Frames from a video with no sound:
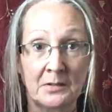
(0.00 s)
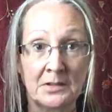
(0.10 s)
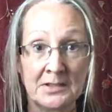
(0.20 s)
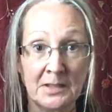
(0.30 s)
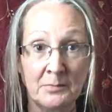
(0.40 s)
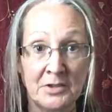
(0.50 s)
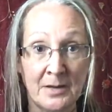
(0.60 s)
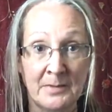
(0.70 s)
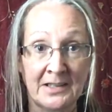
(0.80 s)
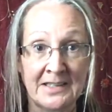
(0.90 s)
some
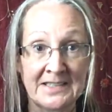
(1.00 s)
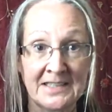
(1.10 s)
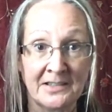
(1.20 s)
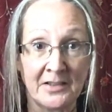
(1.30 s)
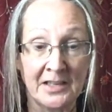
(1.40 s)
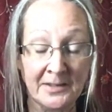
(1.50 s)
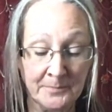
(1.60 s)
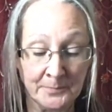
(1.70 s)
Geminis out there.